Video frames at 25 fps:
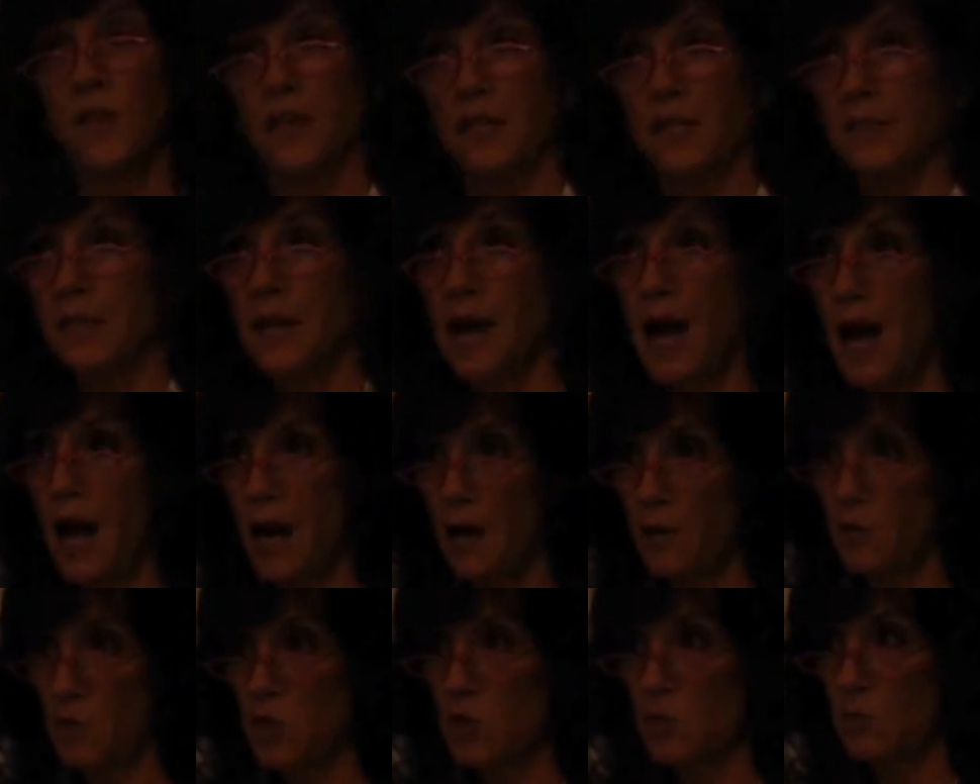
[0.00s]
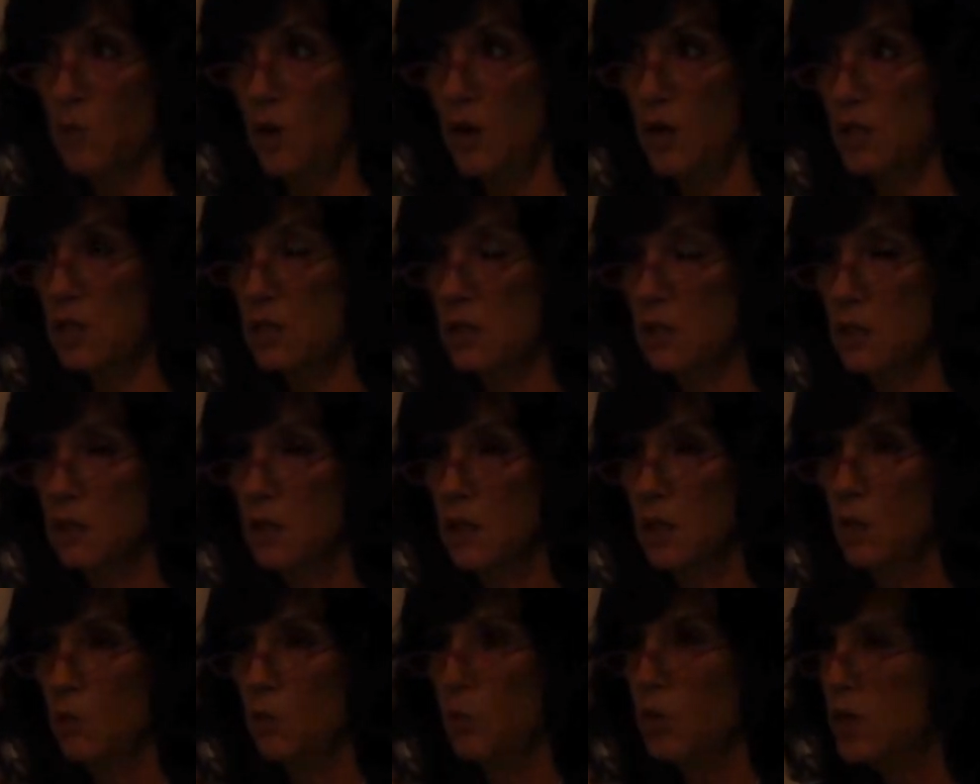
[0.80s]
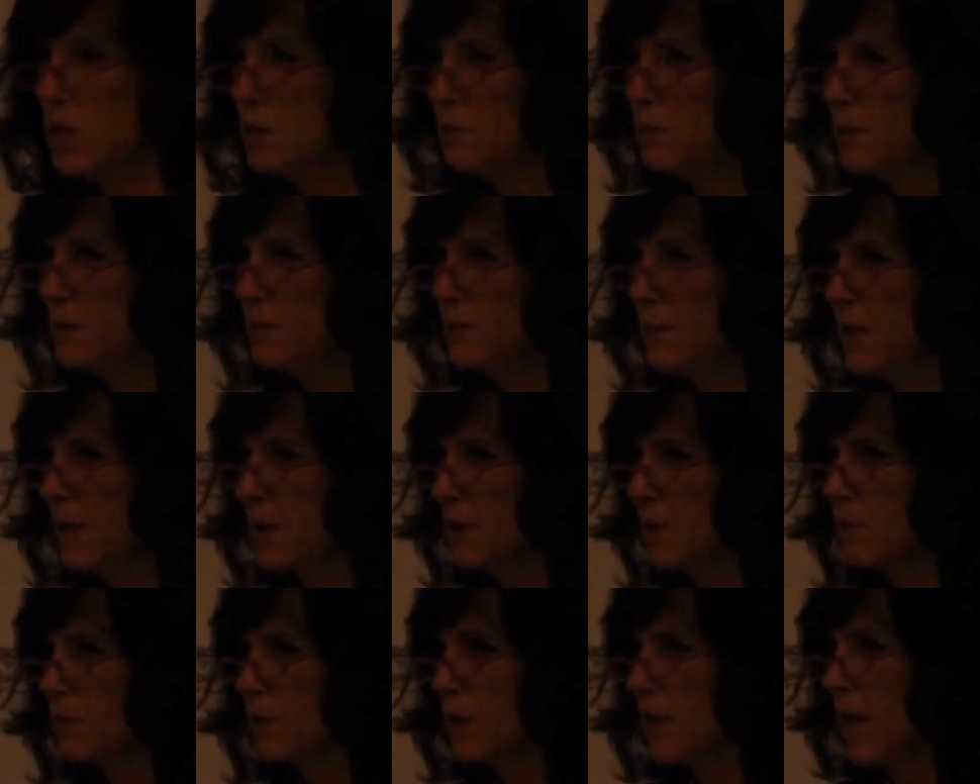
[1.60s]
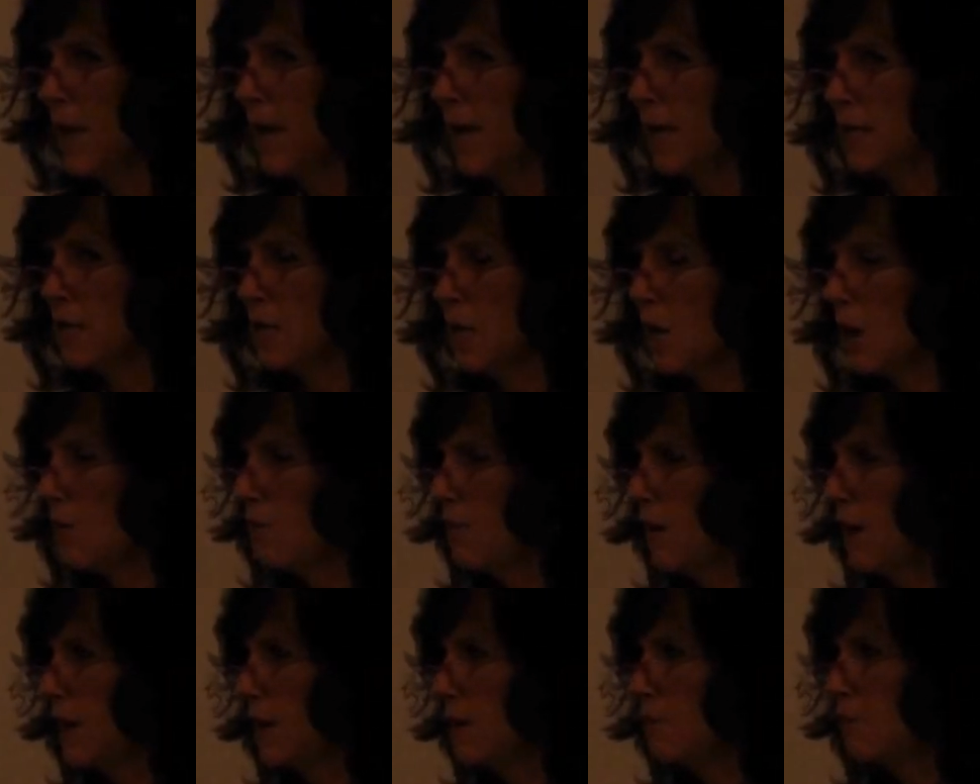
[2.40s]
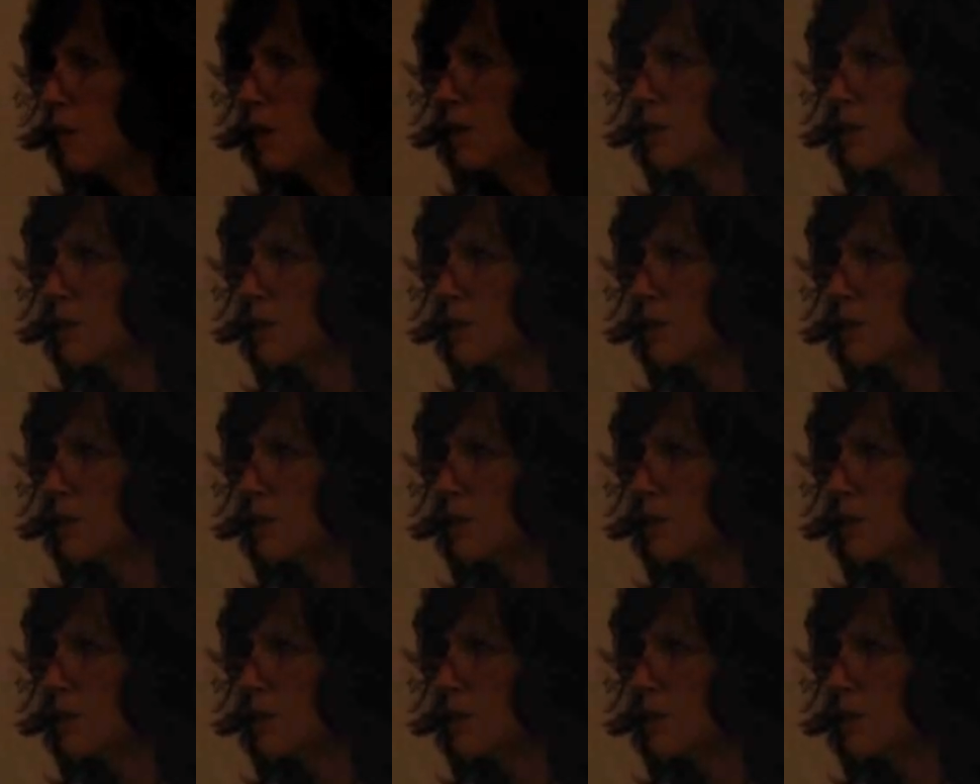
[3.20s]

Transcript: that it's hydrogen bonds? Wouldn't it be better if we had covalent